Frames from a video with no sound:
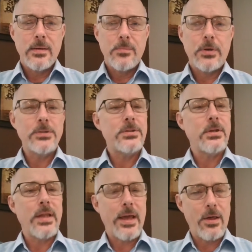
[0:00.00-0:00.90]

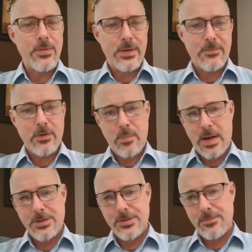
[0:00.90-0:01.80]
personal health
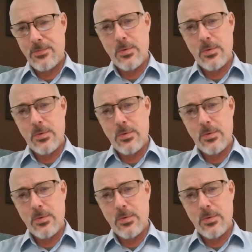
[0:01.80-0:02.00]
information for